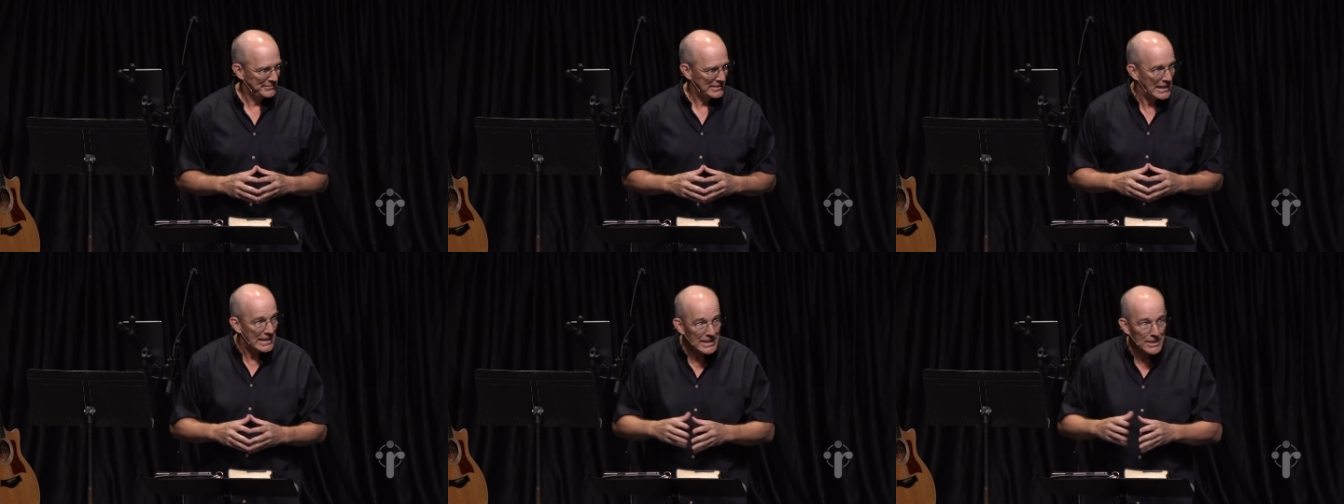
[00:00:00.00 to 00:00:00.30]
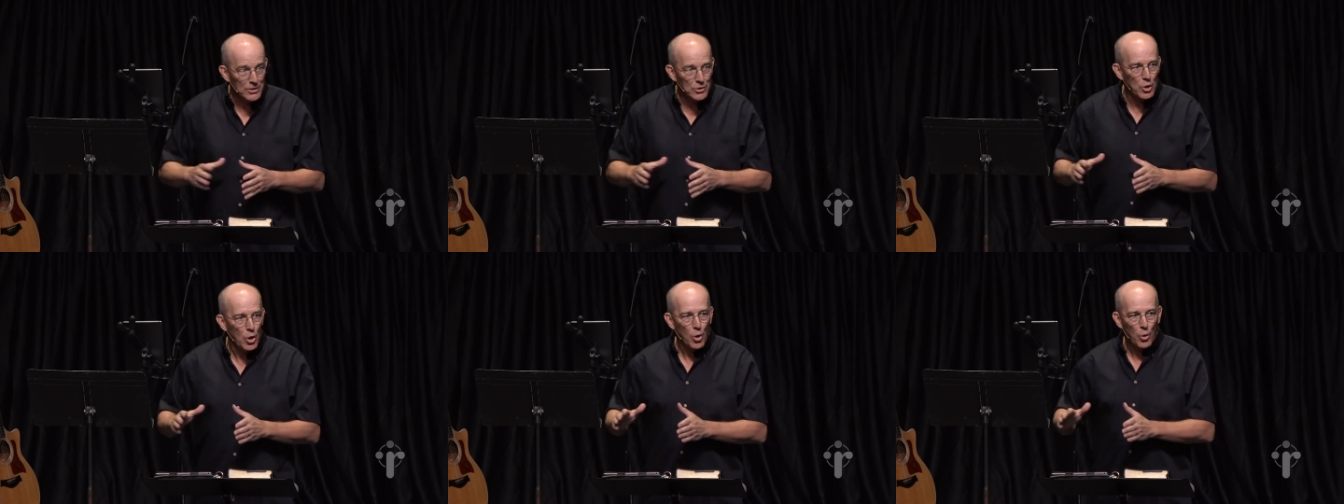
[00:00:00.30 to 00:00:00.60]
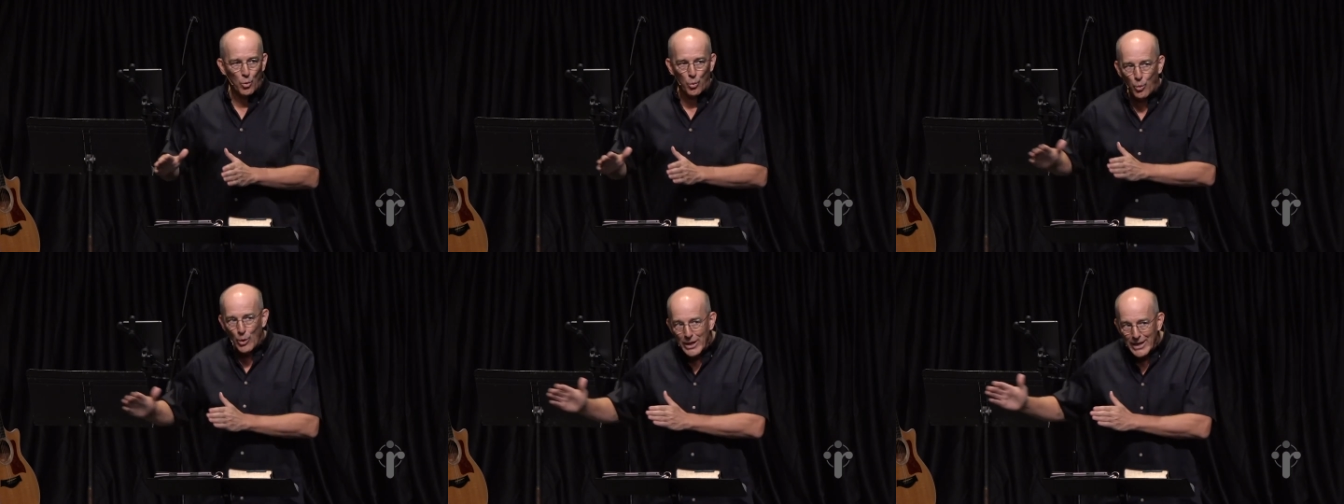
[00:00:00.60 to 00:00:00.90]
He didn't
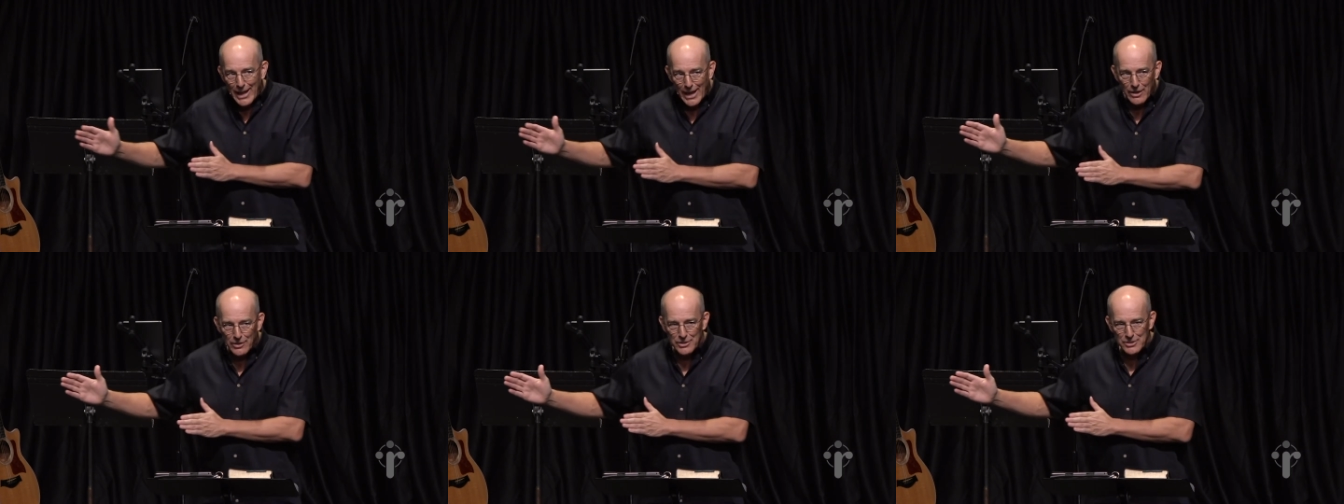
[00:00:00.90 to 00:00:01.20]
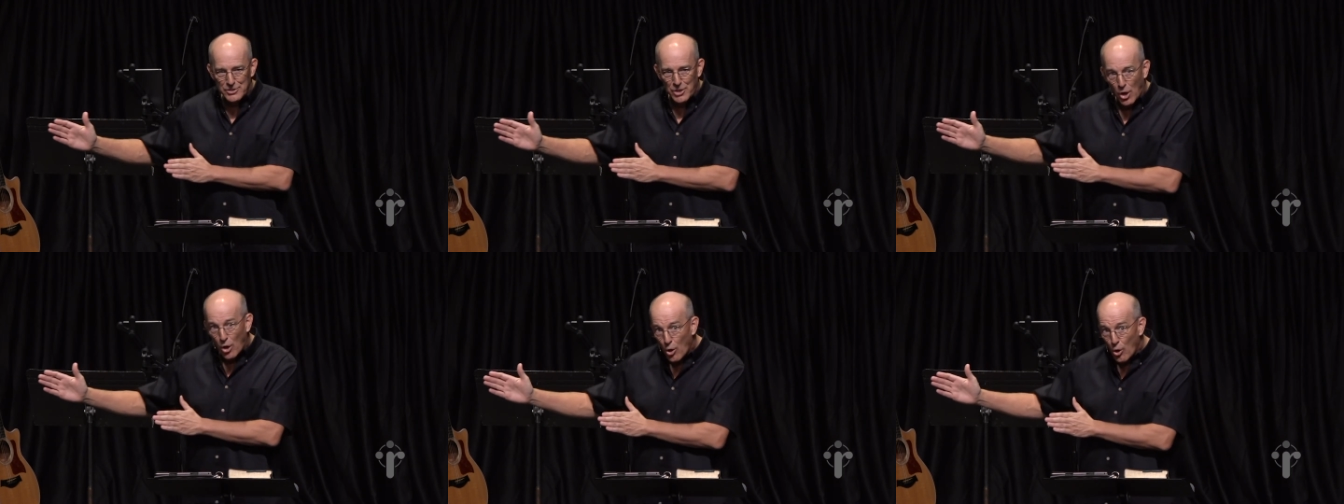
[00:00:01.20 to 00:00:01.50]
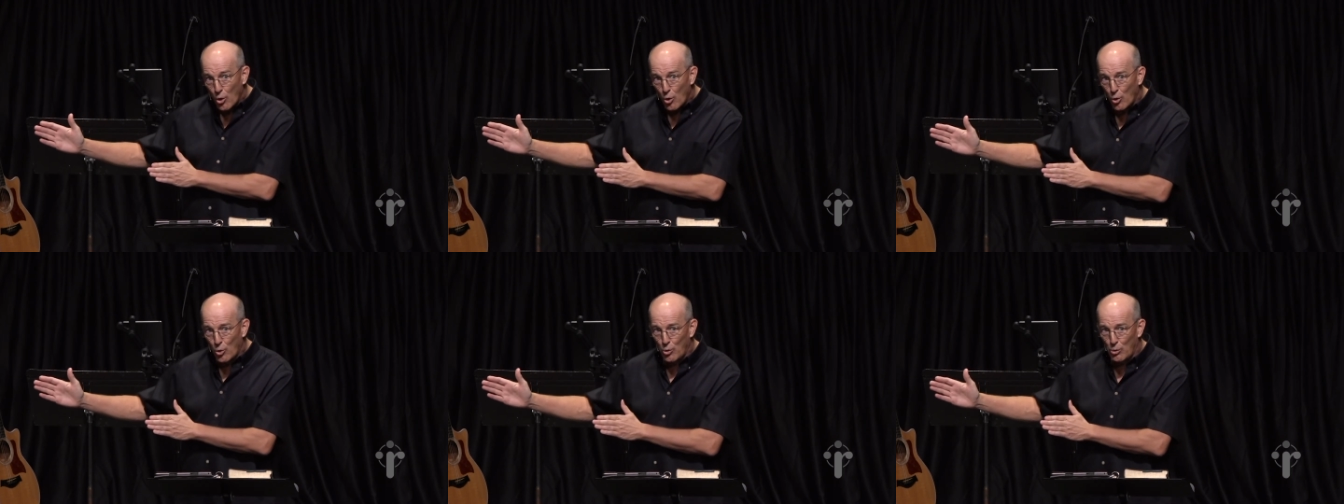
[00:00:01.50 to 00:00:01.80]
rent out his
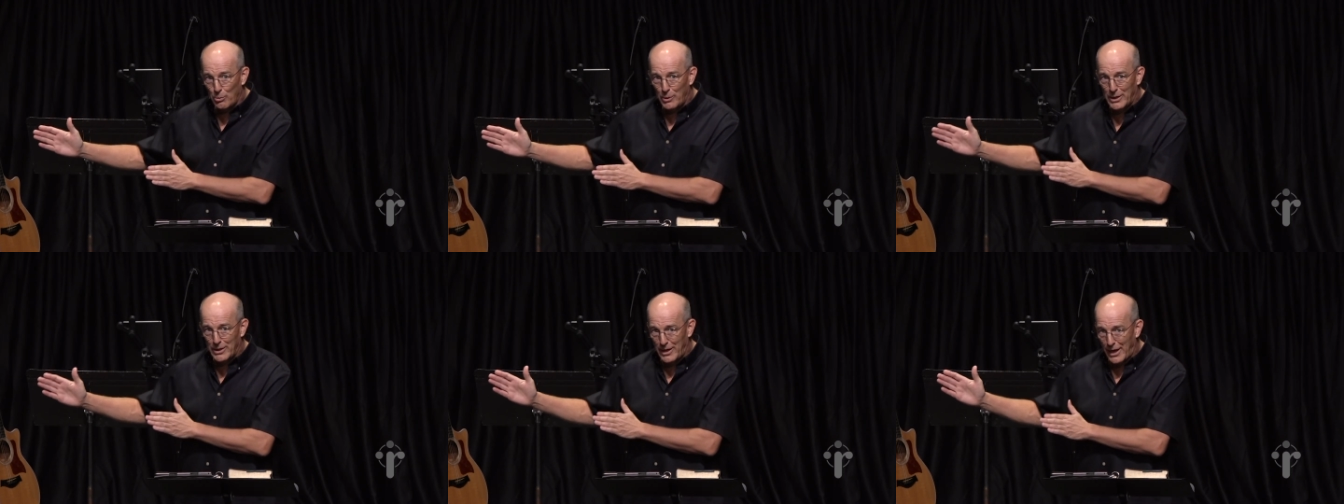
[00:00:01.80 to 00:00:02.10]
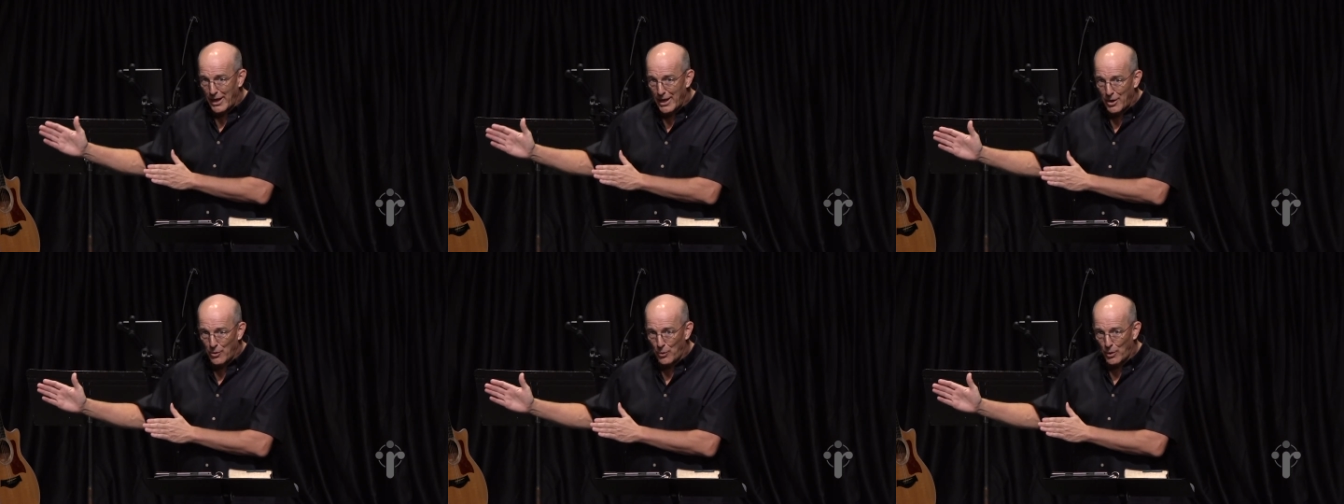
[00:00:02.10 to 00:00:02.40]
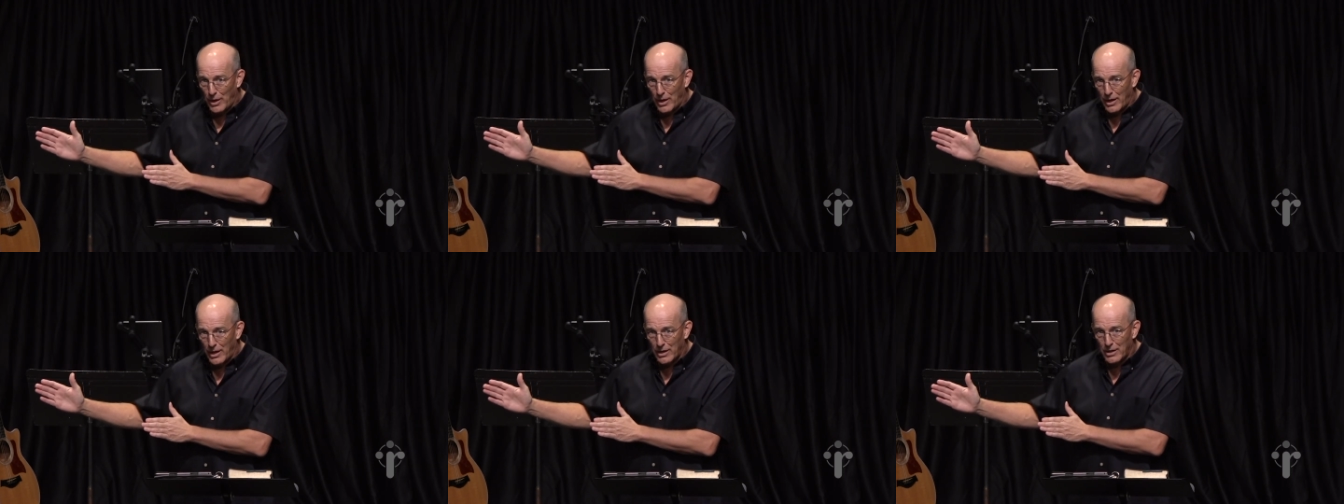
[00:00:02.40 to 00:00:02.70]
home in
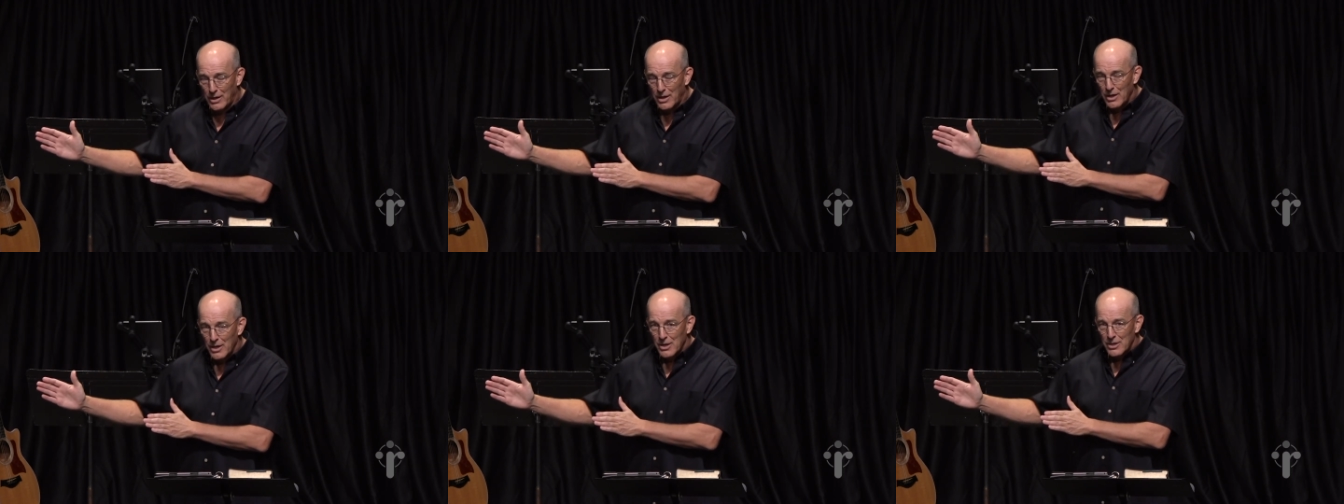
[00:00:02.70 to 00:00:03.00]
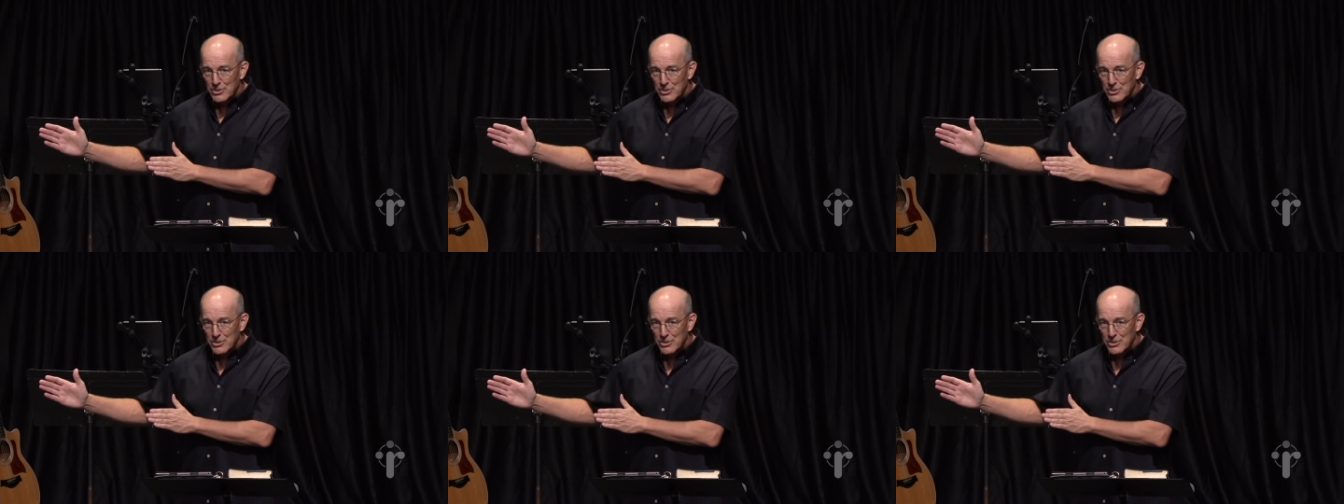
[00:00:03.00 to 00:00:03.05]
Haran